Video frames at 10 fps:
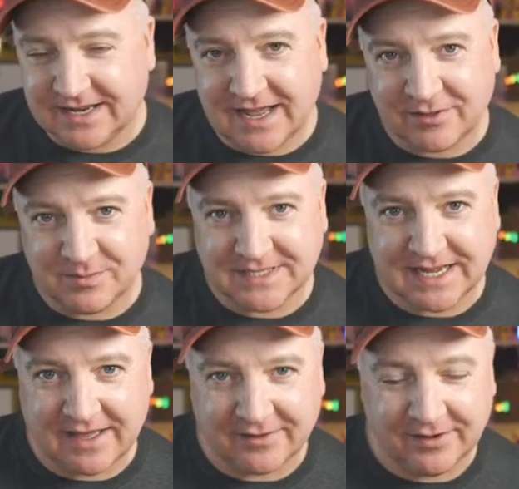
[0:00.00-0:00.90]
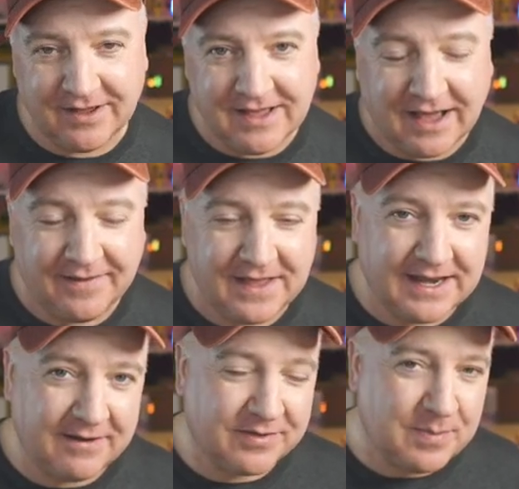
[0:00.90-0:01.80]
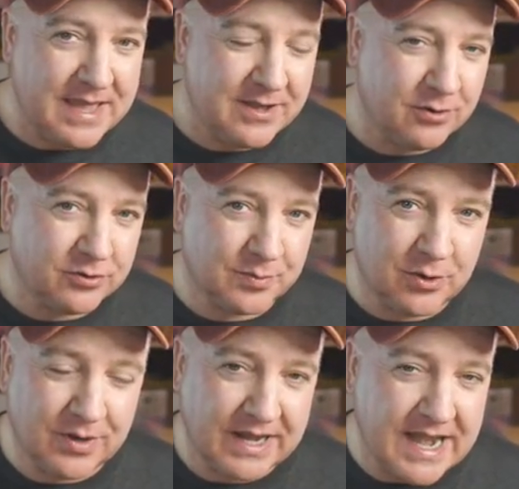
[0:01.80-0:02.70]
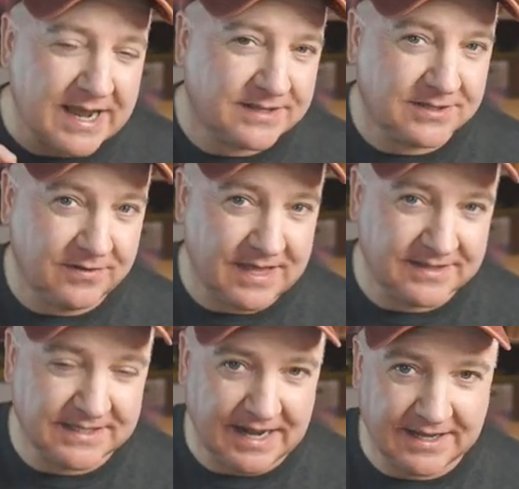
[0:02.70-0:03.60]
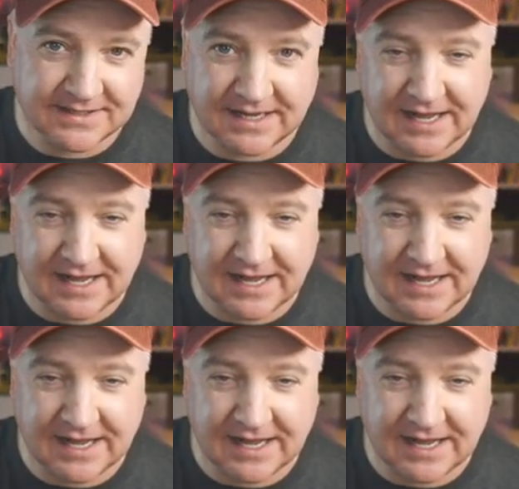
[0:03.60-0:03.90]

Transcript: connect them together, and then have the Pico W connect to the internet,